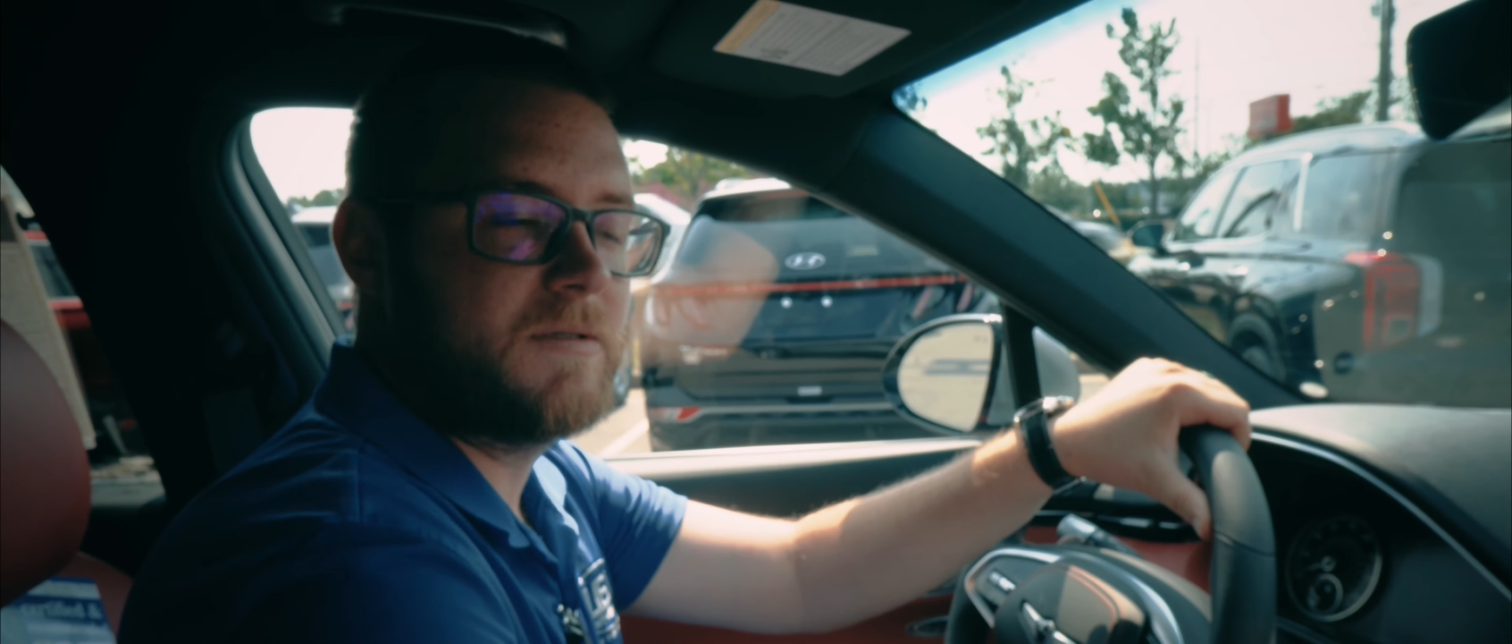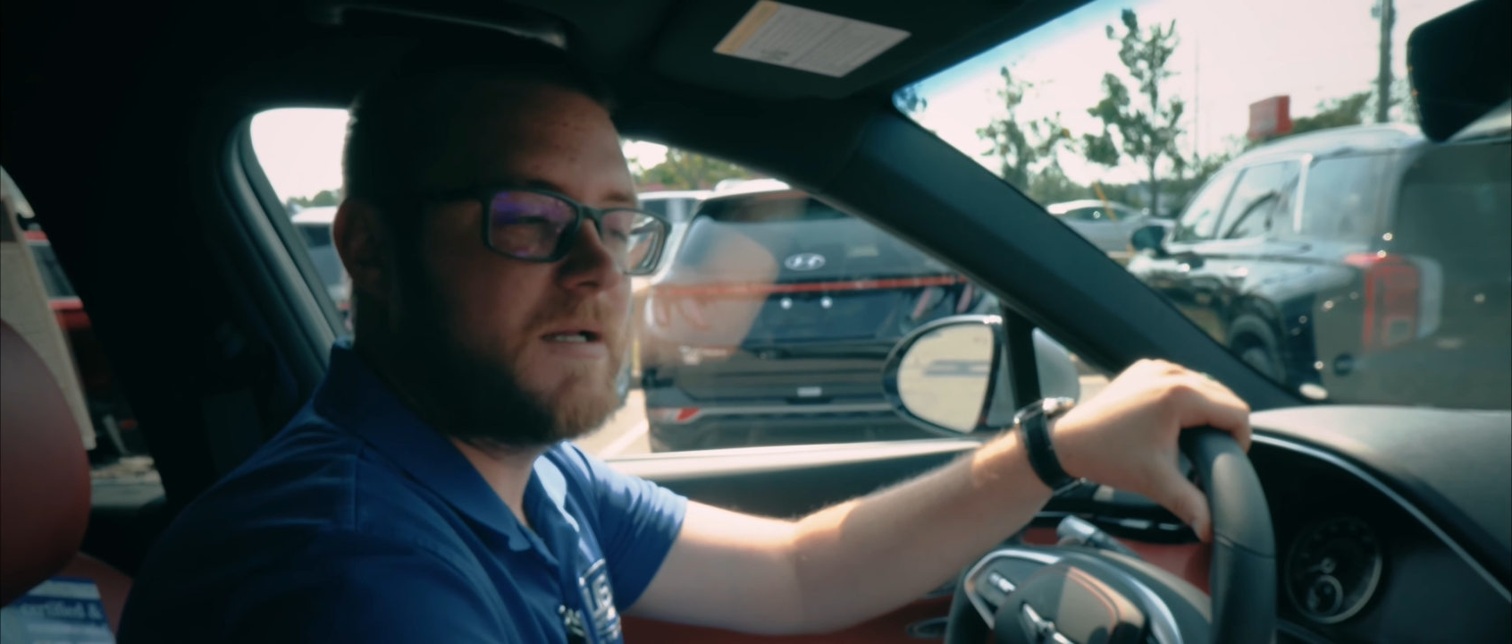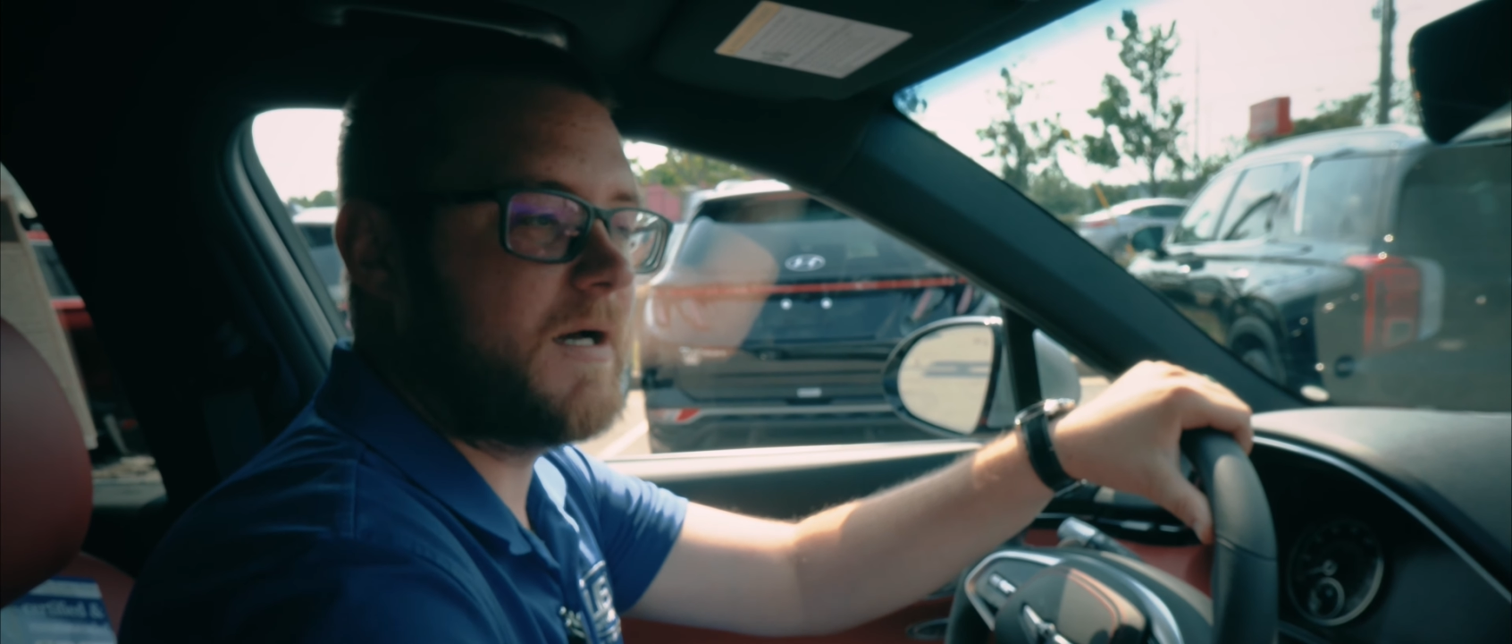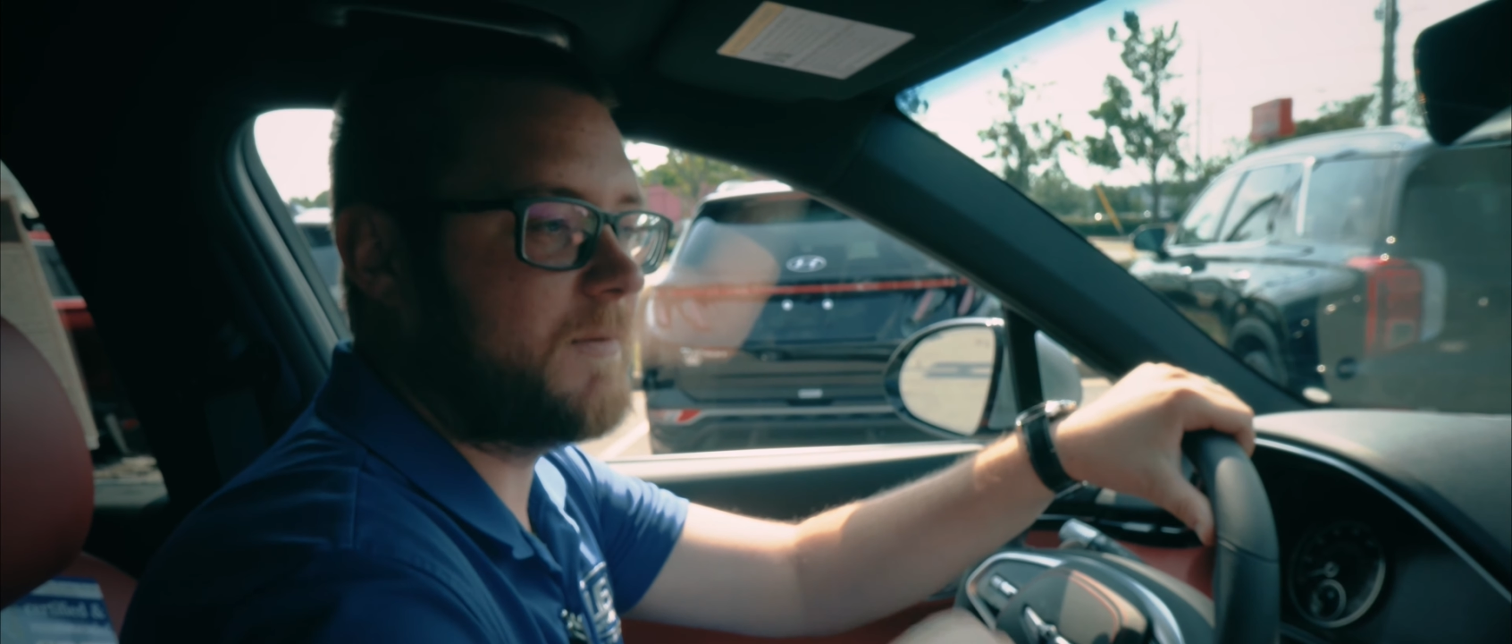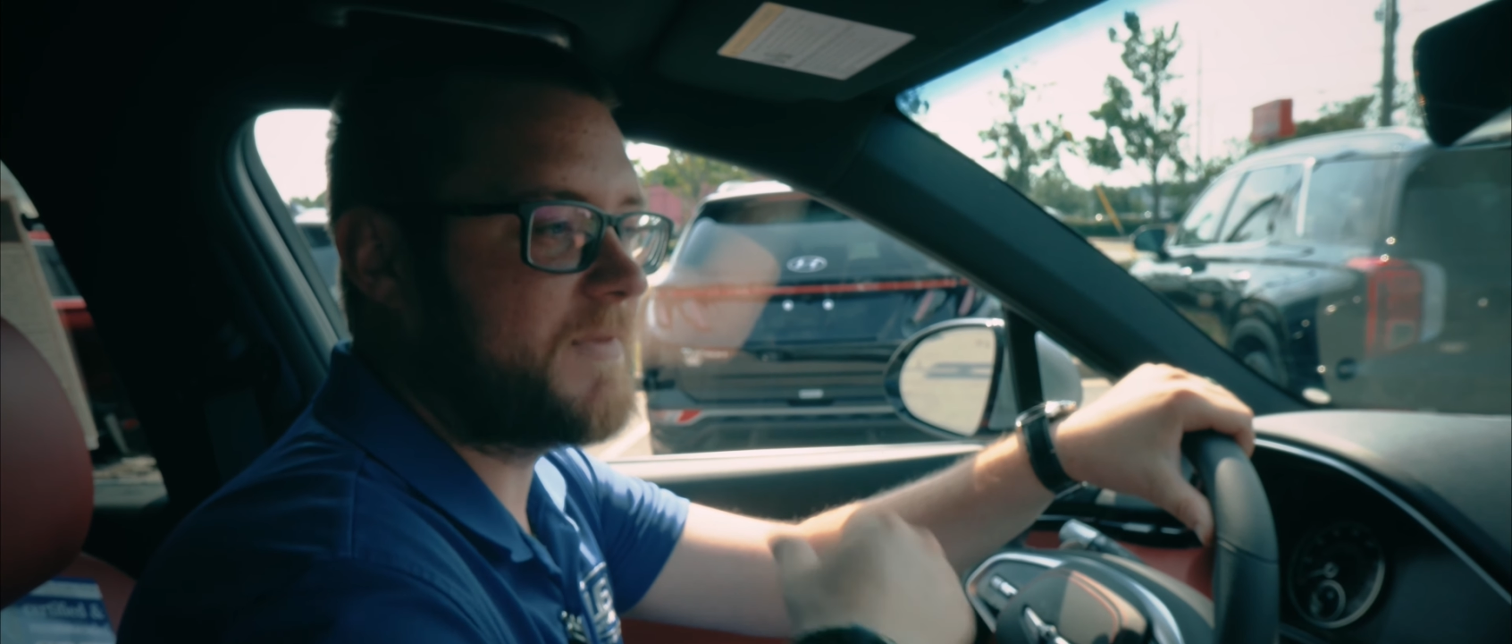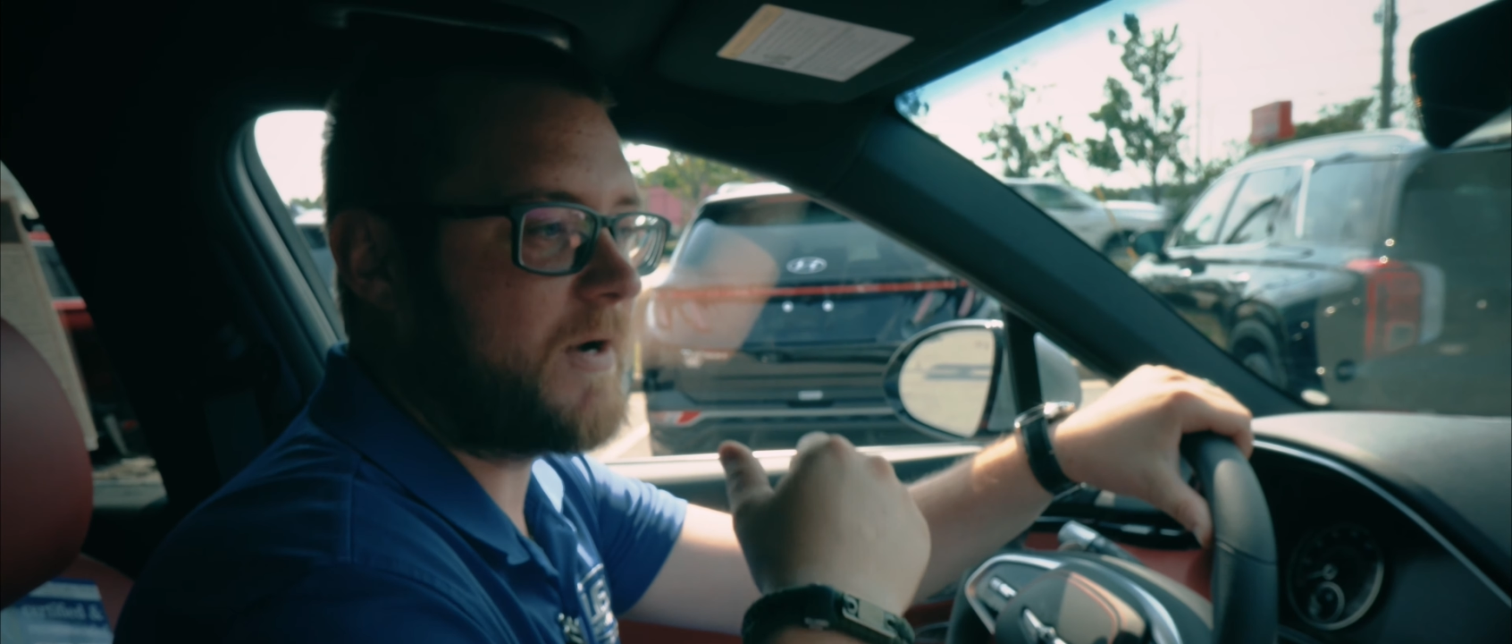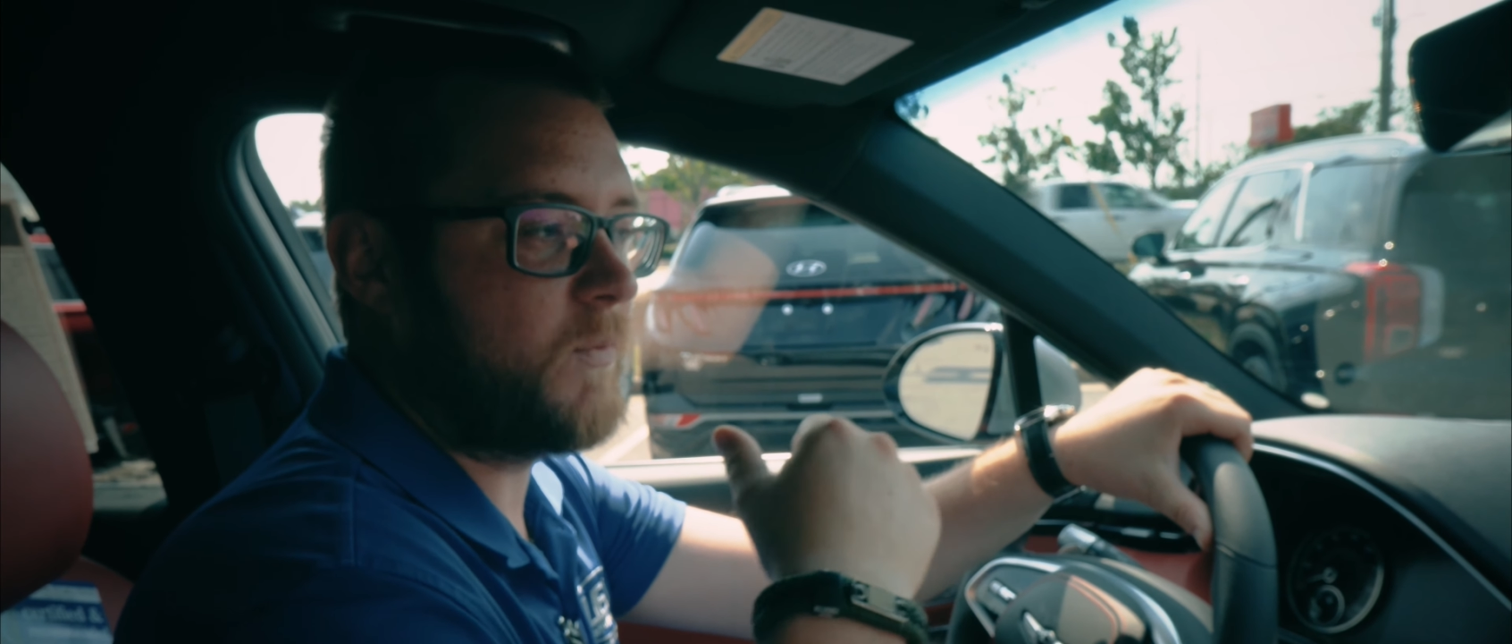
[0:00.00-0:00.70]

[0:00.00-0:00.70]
That